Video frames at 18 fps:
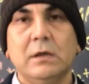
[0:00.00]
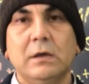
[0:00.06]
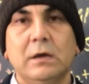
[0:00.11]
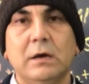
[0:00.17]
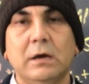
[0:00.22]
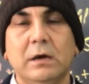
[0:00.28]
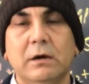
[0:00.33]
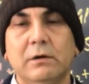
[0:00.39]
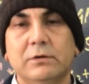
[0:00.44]

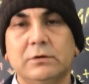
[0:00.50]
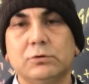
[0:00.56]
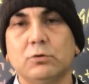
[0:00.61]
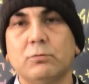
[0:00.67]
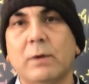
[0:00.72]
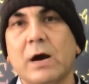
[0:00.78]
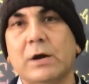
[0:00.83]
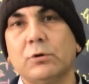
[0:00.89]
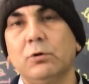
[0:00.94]

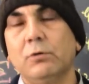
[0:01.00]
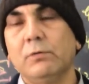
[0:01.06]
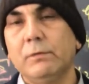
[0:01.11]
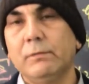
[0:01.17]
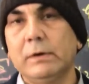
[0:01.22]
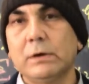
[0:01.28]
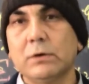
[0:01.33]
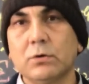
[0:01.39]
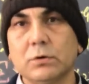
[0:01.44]
Tomorrow we
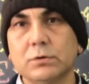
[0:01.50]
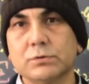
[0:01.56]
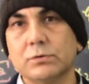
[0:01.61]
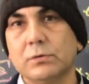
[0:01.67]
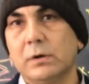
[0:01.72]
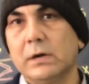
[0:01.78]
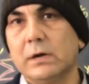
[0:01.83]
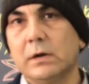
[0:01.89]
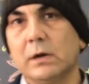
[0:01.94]
will go to
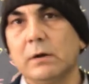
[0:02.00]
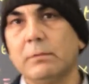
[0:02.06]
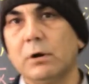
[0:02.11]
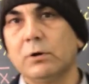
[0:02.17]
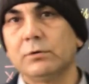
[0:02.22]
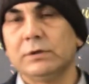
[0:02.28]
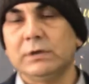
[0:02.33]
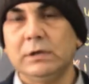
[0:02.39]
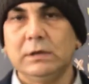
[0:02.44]
learn
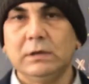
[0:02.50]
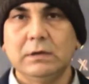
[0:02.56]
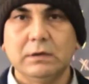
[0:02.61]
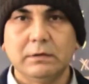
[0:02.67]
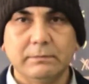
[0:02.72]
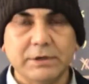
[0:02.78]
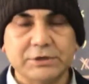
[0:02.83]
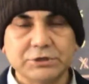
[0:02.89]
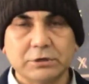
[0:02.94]
about the
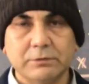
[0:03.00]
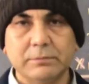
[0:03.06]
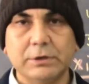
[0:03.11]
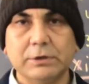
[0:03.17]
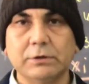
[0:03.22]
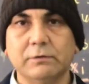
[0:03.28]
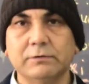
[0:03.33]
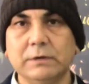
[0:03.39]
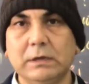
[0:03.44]

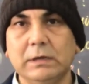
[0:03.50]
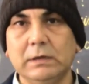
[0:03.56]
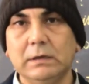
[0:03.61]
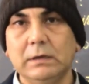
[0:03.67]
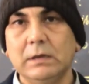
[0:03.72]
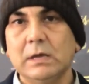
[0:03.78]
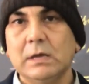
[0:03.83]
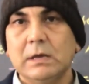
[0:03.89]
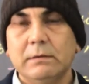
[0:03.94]
measurement of
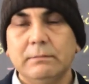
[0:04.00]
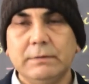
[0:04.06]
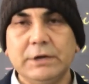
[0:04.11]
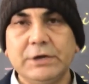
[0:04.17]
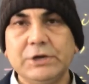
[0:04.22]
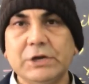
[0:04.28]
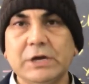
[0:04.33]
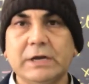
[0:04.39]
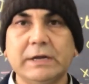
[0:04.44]
the
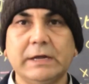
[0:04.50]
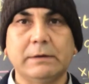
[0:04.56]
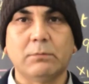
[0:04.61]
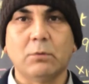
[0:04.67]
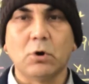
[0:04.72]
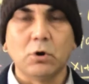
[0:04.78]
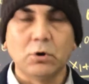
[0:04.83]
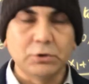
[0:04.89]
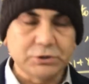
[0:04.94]
median and
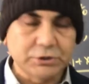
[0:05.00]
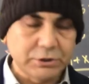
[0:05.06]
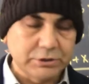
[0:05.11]
mode.